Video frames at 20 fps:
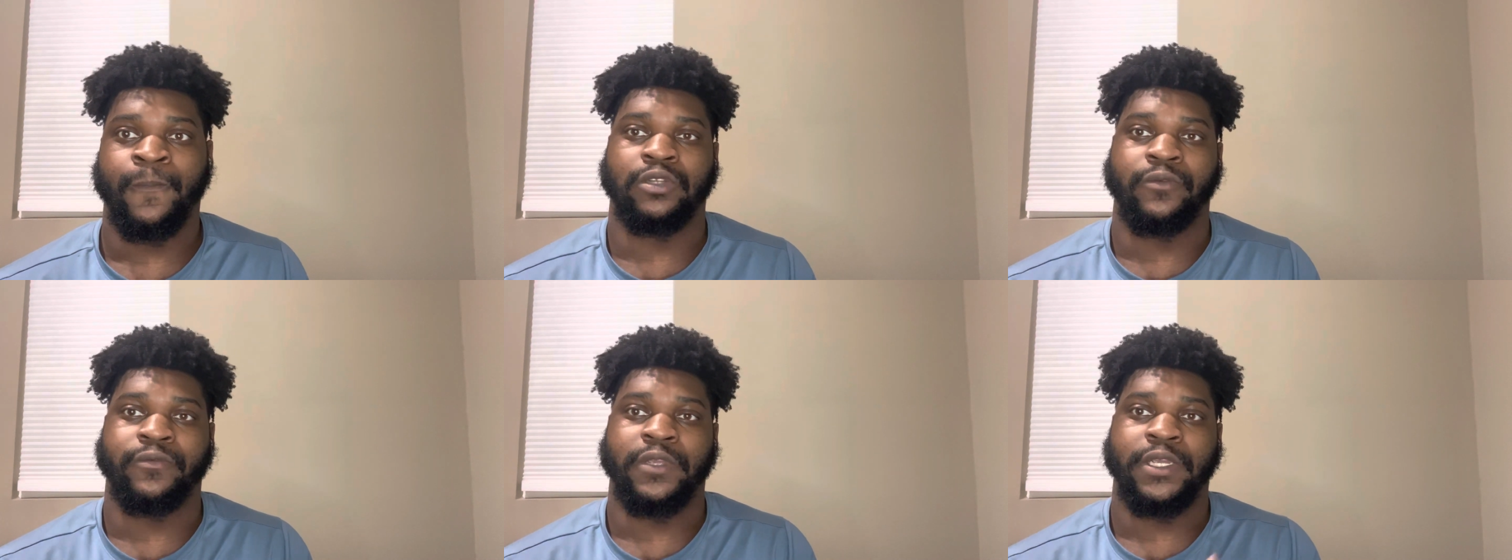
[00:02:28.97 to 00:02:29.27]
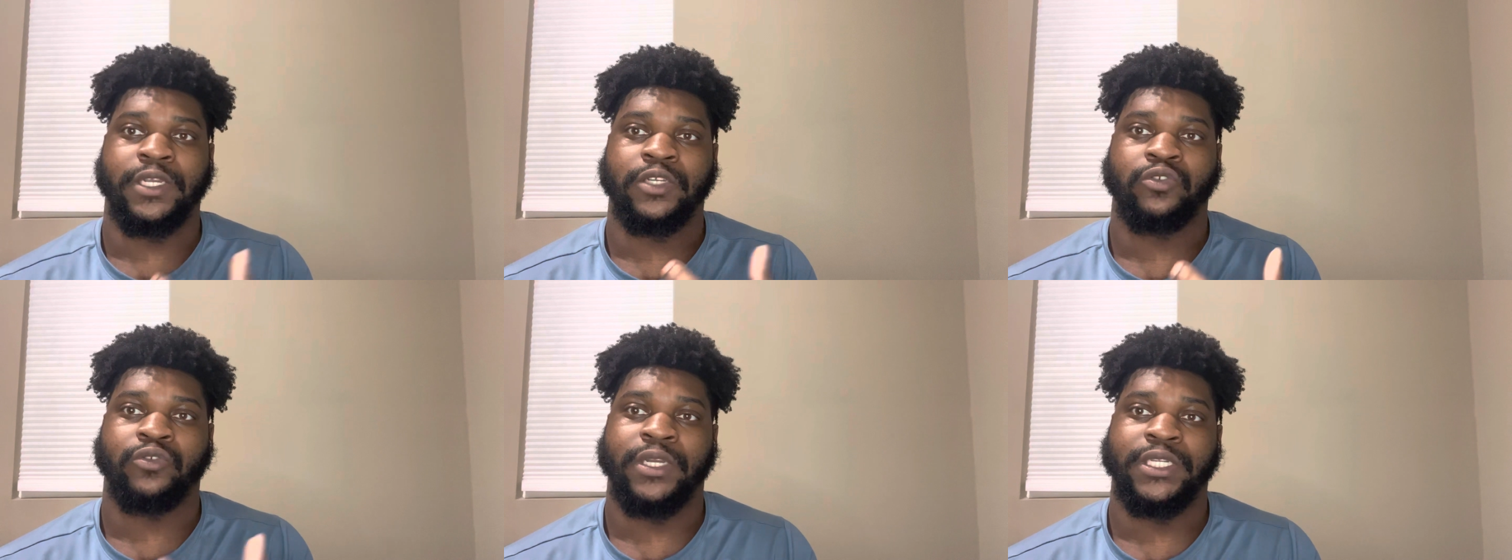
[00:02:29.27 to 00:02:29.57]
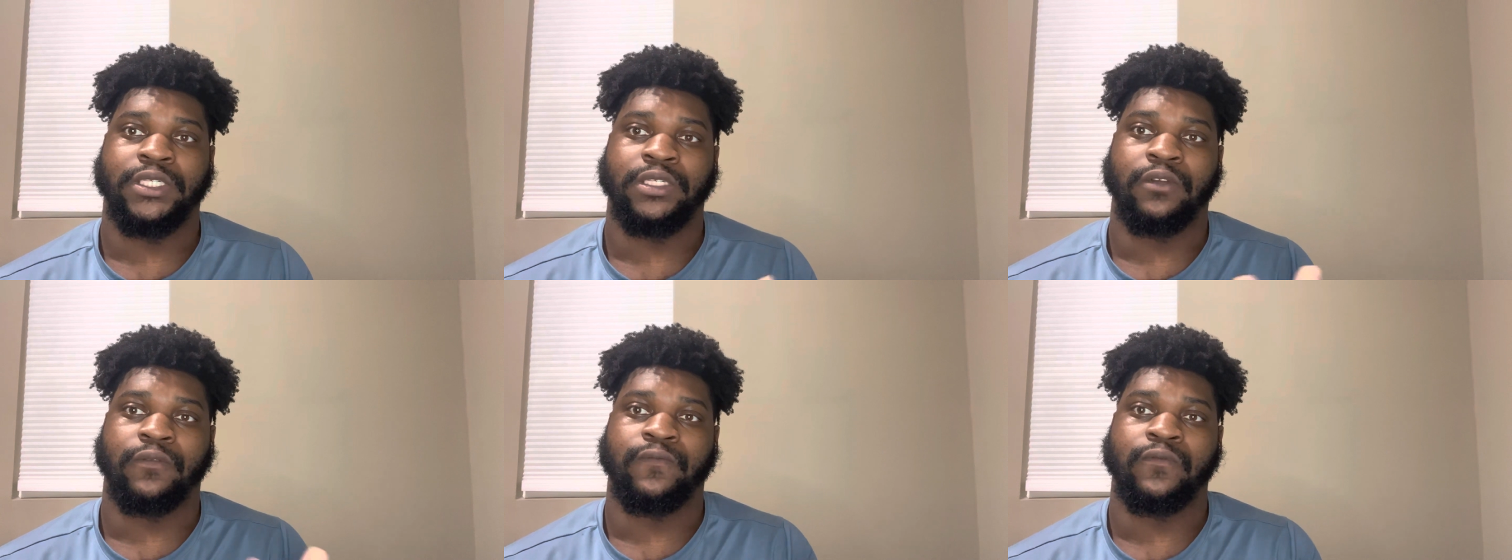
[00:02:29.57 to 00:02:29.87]
So if you're
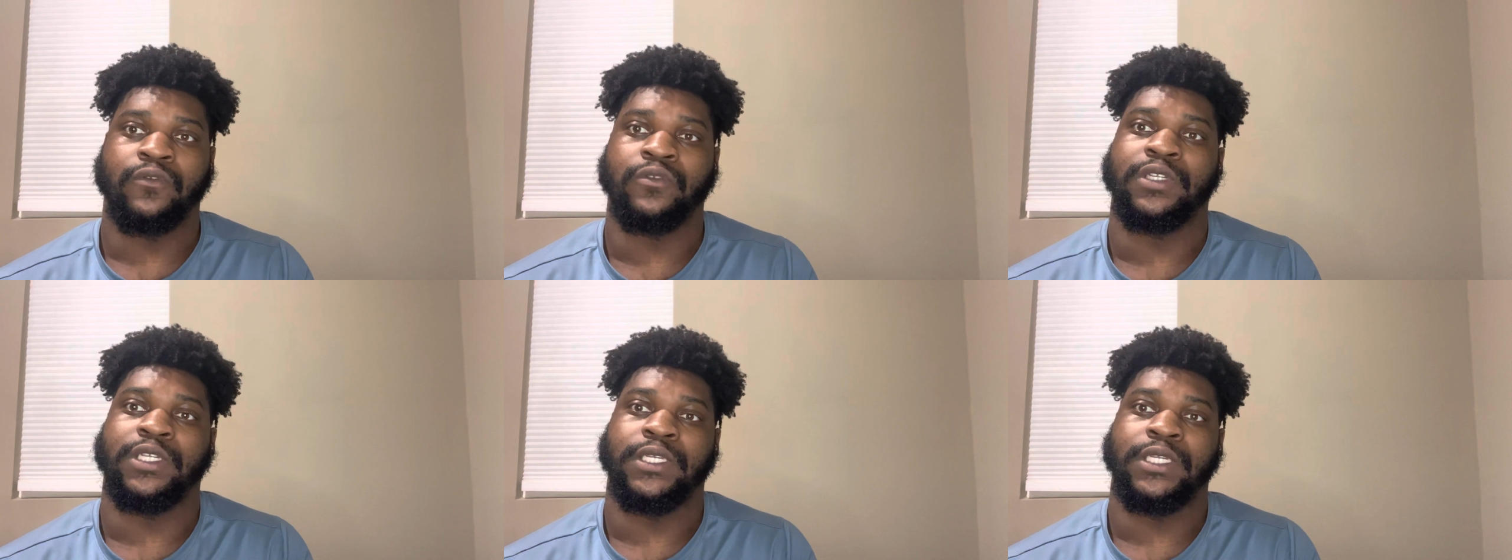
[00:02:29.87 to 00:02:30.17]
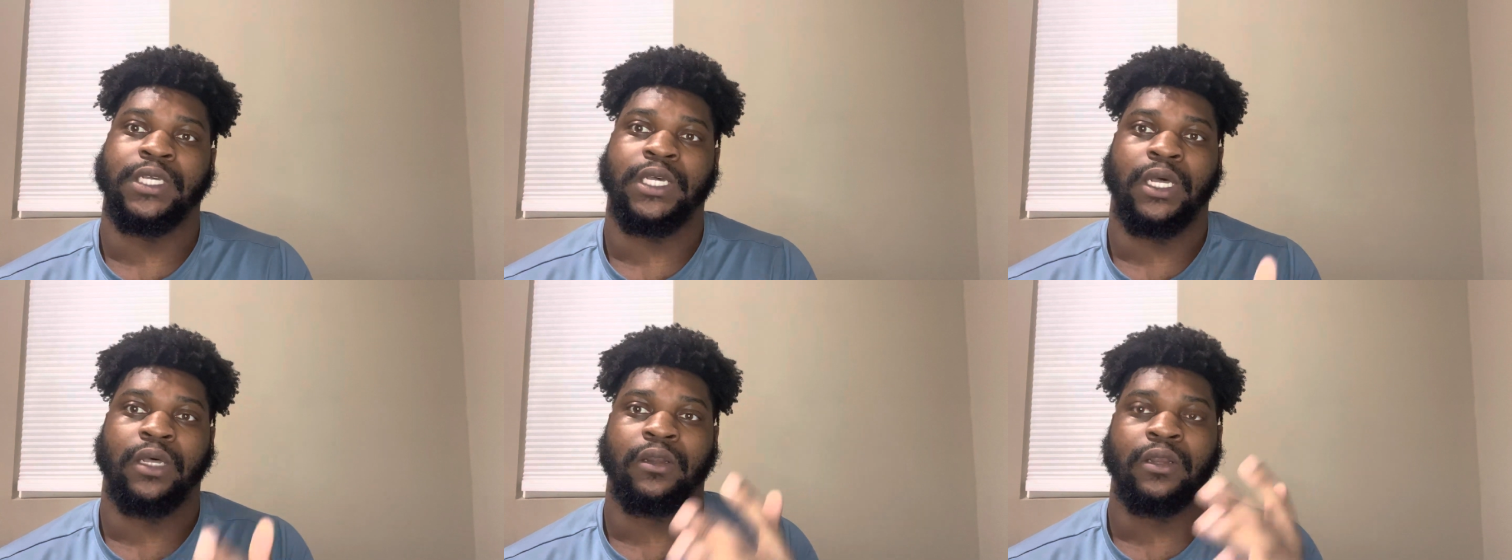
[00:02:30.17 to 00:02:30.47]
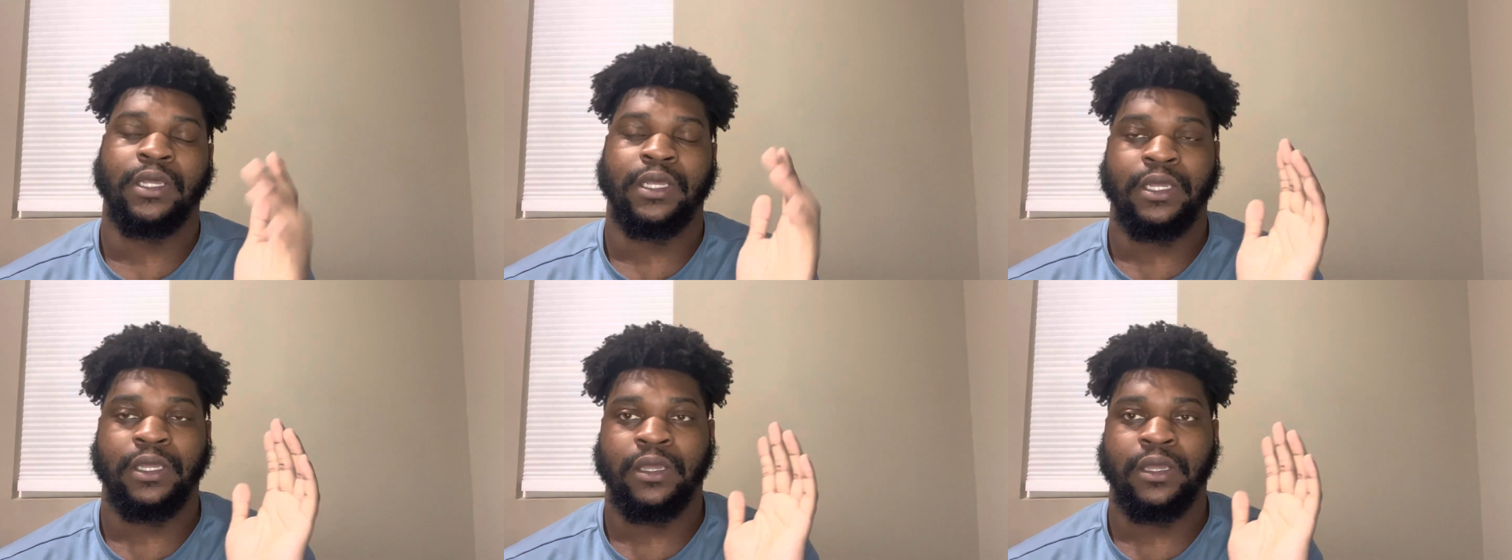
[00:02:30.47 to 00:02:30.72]
interested in the full detailed